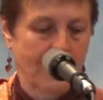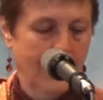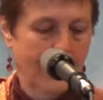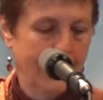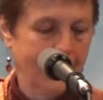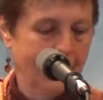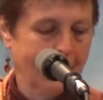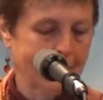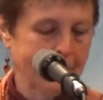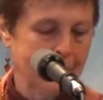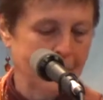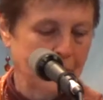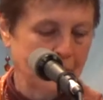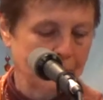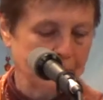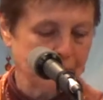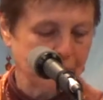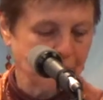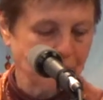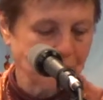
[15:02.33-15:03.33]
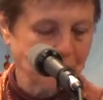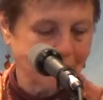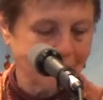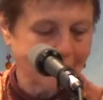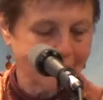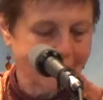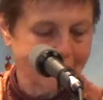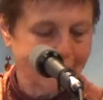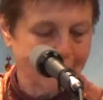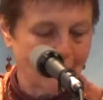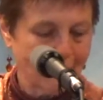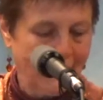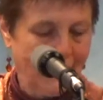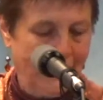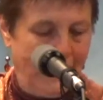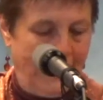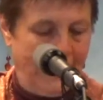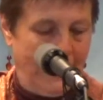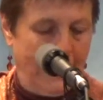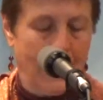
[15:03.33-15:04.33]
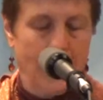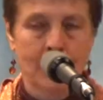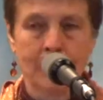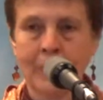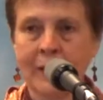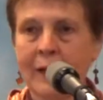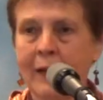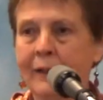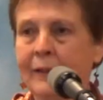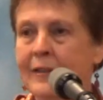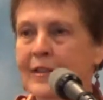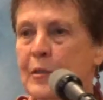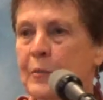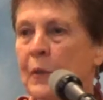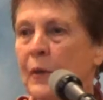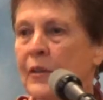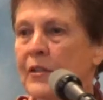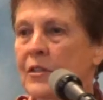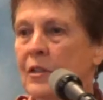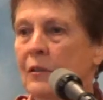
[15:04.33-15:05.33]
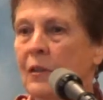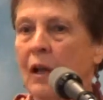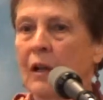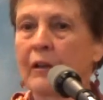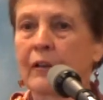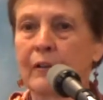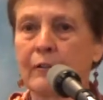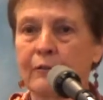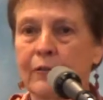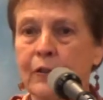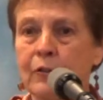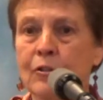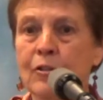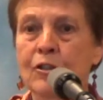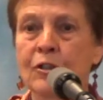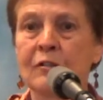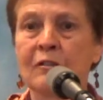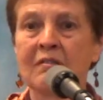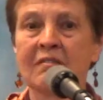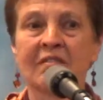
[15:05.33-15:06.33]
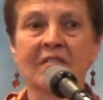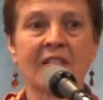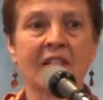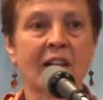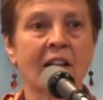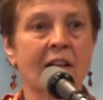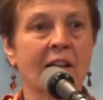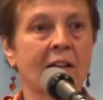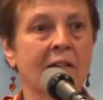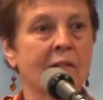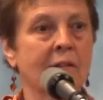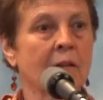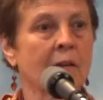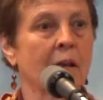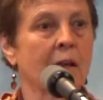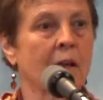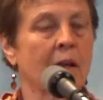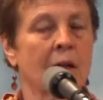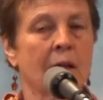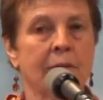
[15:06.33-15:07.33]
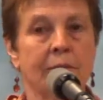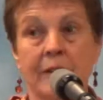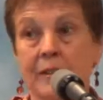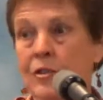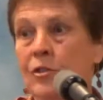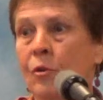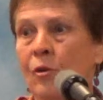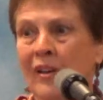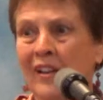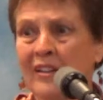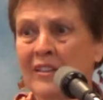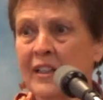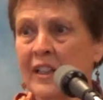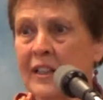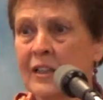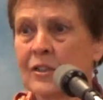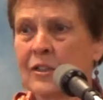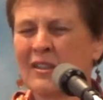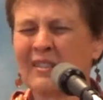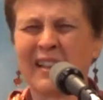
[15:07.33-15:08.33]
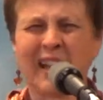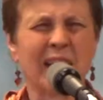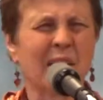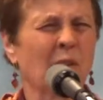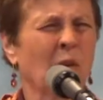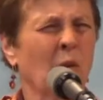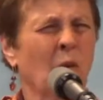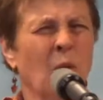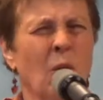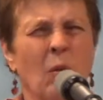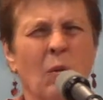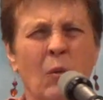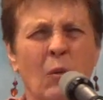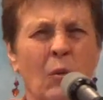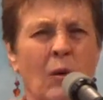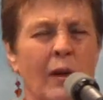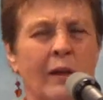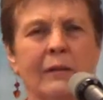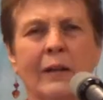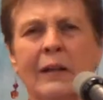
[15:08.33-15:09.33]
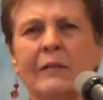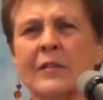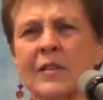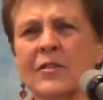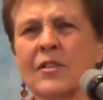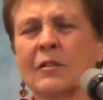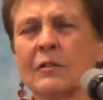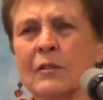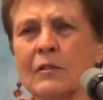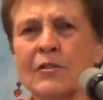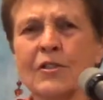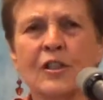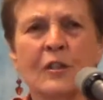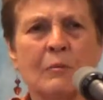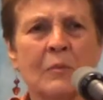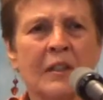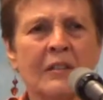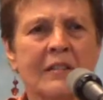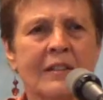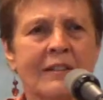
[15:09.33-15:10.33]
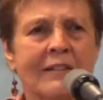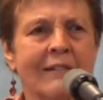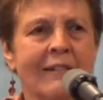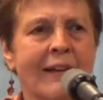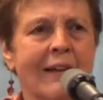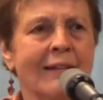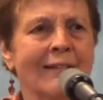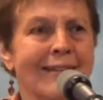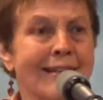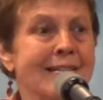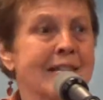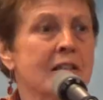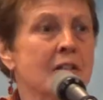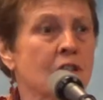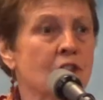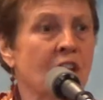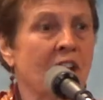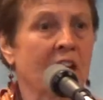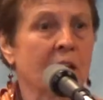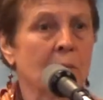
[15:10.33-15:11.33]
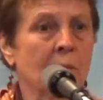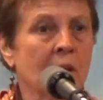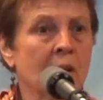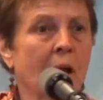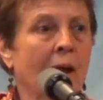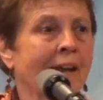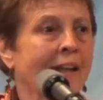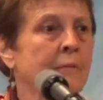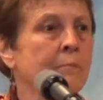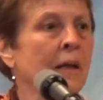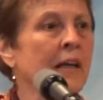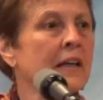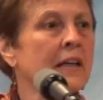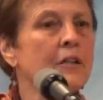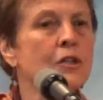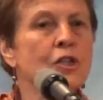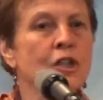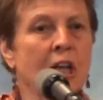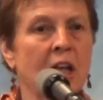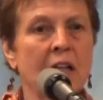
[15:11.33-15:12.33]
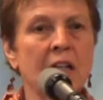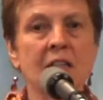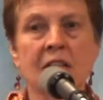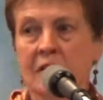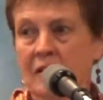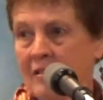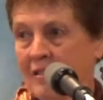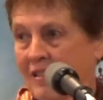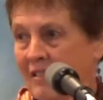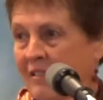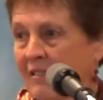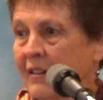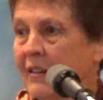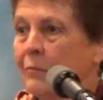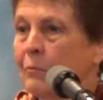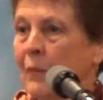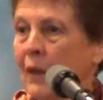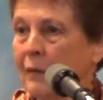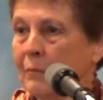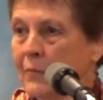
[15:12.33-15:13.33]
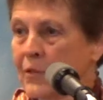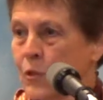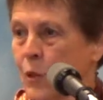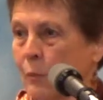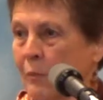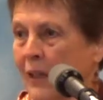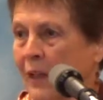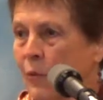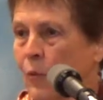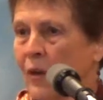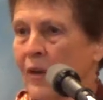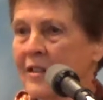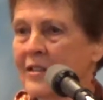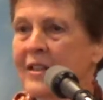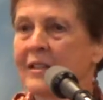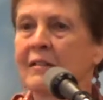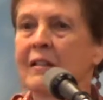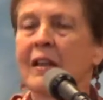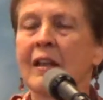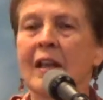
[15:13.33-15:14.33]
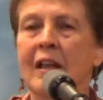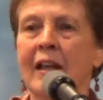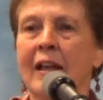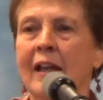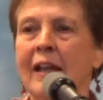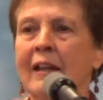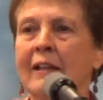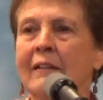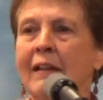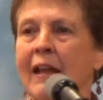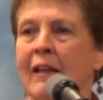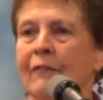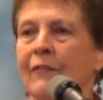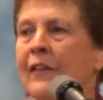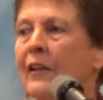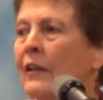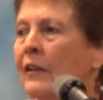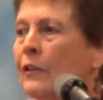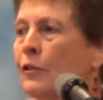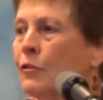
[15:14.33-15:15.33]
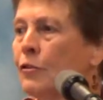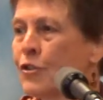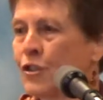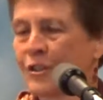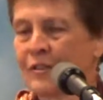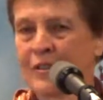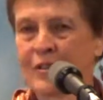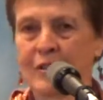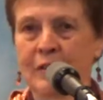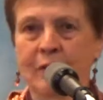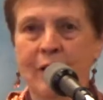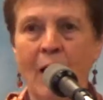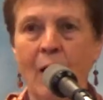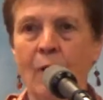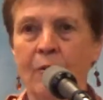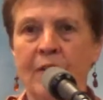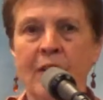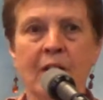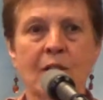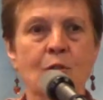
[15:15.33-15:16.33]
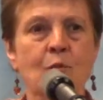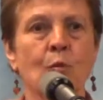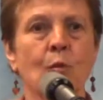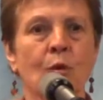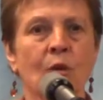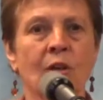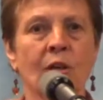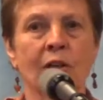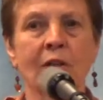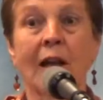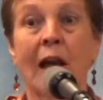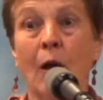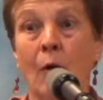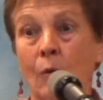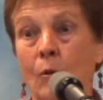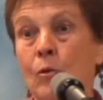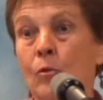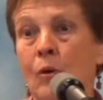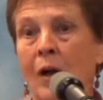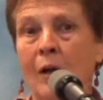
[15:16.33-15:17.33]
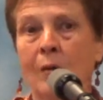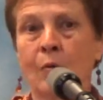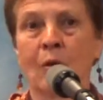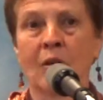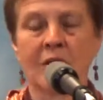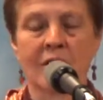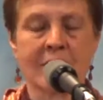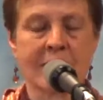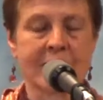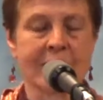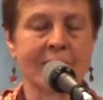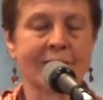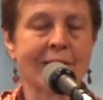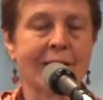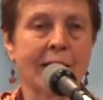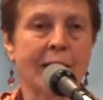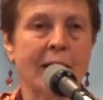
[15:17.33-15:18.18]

And but I experienced a lot of confusion and disorientation, and disillusionment and disenchantment. I had been enchanted in so many ways, and have illusions of how things were and who I was, and